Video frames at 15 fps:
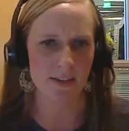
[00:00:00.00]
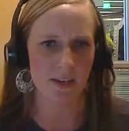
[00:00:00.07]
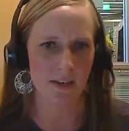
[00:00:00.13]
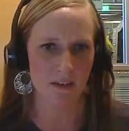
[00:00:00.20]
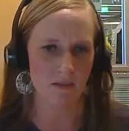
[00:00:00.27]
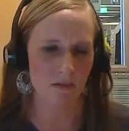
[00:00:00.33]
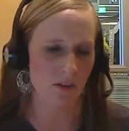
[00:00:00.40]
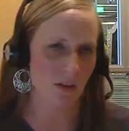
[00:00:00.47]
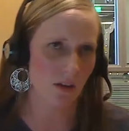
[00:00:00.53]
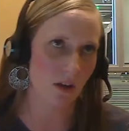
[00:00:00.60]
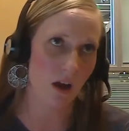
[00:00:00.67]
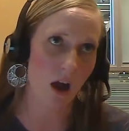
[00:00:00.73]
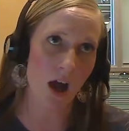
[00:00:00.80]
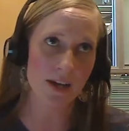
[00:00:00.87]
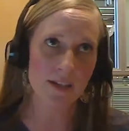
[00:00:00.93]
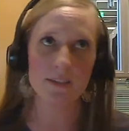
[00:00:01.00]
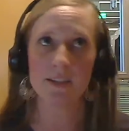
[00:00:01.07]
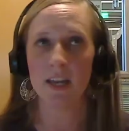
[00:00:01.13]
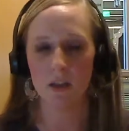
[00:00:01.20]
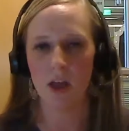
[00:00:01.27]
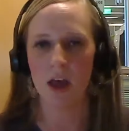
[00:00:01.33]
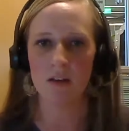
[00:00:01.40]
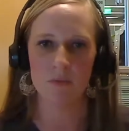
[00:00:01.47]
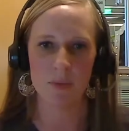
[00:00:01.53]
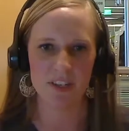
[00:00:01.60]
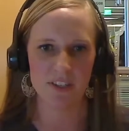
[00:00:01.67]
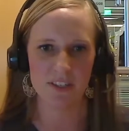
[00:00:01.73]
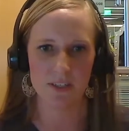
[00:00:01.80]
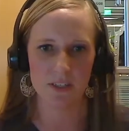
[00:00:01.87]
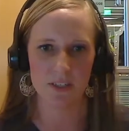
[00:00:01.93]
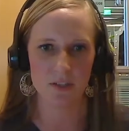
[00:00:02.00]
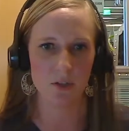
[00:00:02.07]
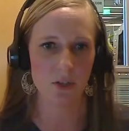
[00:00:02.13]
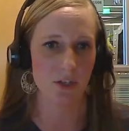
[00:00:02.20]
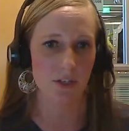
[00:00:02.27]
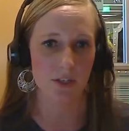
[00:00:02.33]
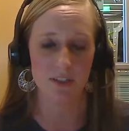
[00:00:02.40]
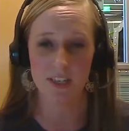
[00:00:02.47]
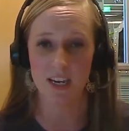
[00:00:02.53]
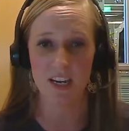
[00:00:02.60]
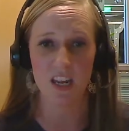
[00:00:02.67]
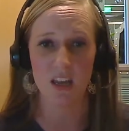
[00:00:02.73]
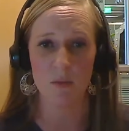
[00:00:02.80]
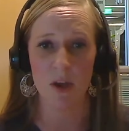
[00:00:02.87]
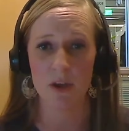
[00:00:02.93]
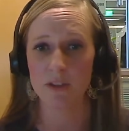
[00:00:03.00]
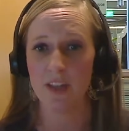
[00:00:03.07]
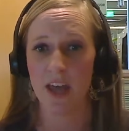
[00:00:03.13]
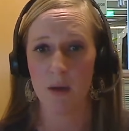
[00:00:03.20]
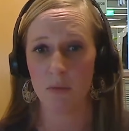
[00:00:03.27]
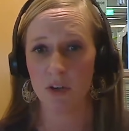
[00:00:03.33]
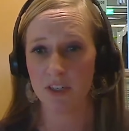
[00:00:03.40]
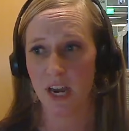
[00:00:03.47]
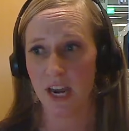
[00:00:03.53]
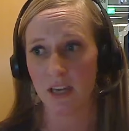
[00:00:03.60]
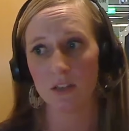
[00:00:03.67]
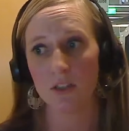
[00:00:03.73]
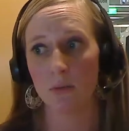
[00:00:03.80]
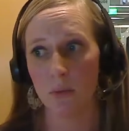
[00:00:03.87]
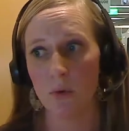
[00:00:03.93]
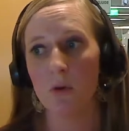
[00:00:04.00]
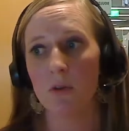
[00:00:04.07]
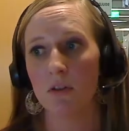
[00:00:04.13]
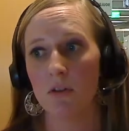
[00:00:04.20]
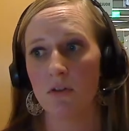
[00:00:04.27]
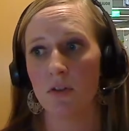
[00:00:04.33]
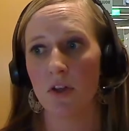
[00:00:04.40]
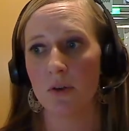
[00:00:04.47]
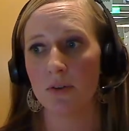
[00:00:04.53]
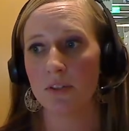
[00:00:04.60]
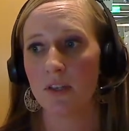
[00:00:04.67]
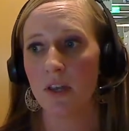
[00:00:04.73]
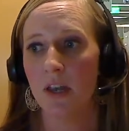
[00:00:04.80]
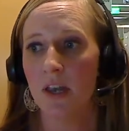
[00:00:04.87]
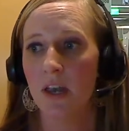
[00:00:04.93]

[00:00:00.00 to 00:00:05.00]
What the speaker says: And honestly, a lot of businesses could send emails that pertain to both of those.